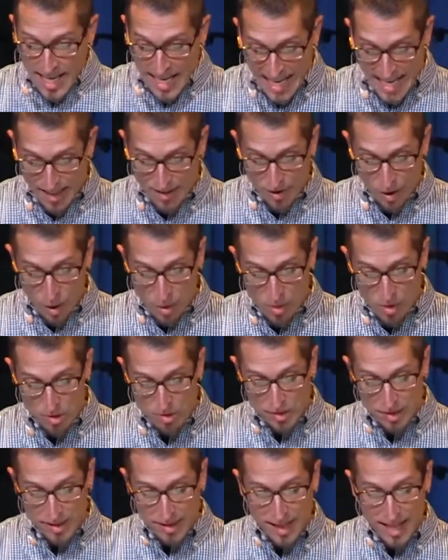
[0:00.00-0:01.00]
it's
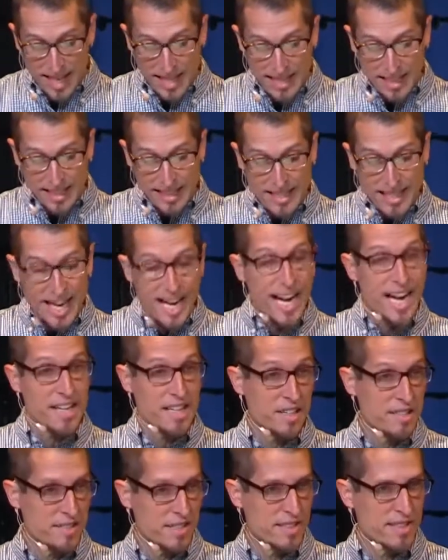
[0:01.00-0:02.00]
almost like God
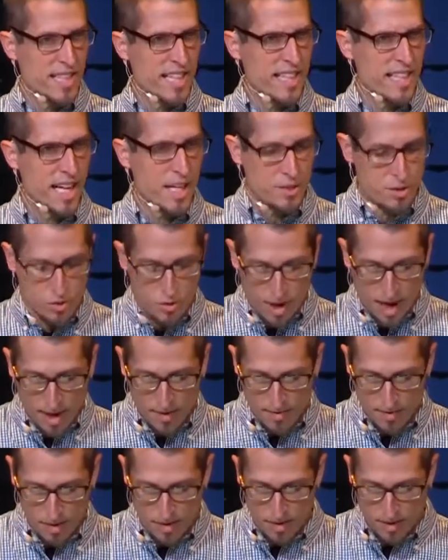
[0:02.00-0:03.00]
is a teenage
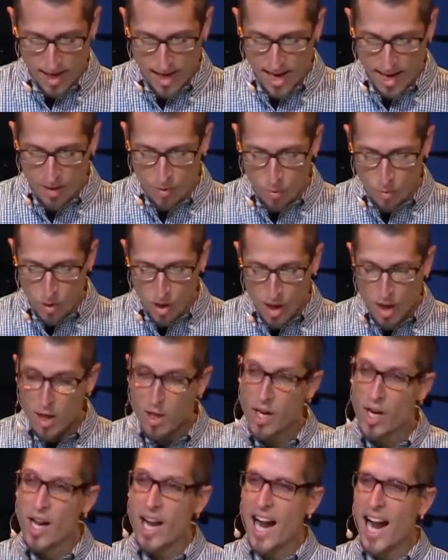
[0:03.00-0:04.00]
driver and
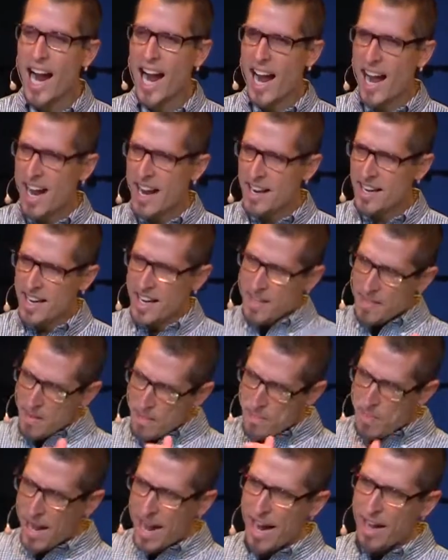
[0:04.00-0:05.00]
we're on
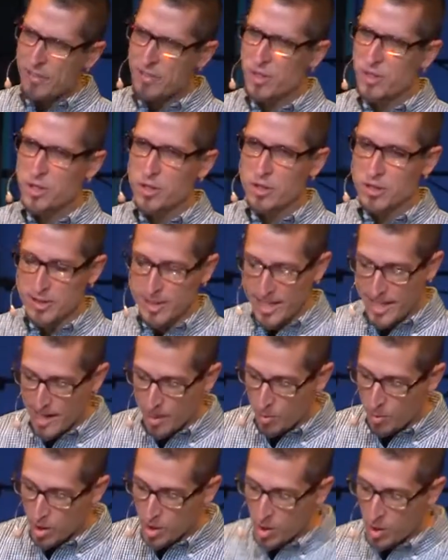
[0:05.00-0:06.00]
the passenger seat
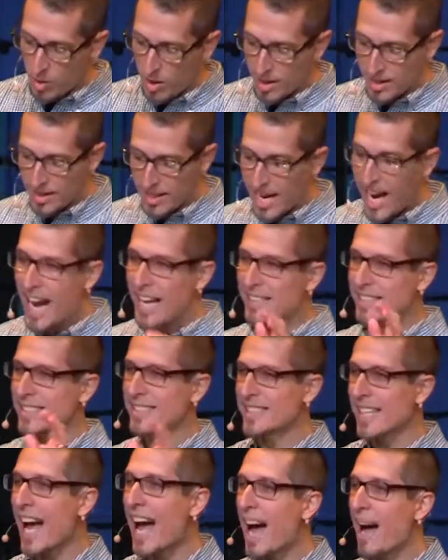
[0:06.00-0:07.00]
and we're going, God,
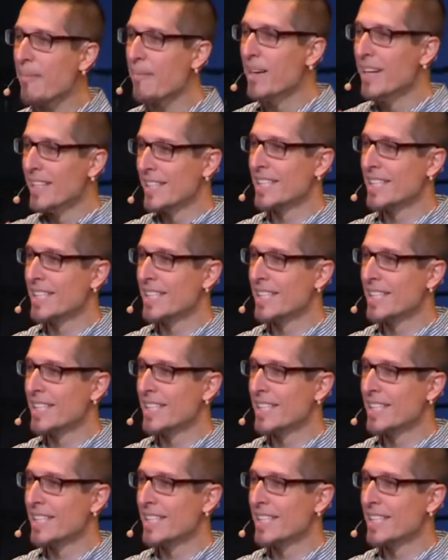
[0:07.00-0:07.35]
stop,